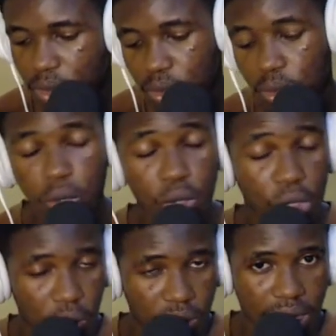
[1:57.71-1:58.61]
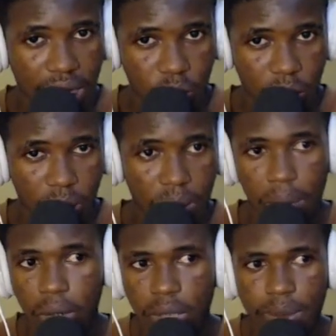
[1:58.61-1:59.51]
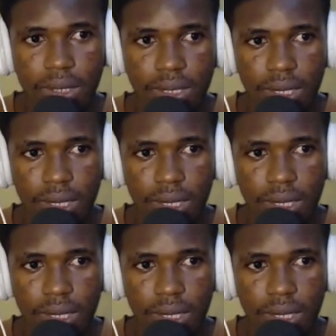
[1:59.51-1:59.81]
You could also use that as well. I'm going to be using the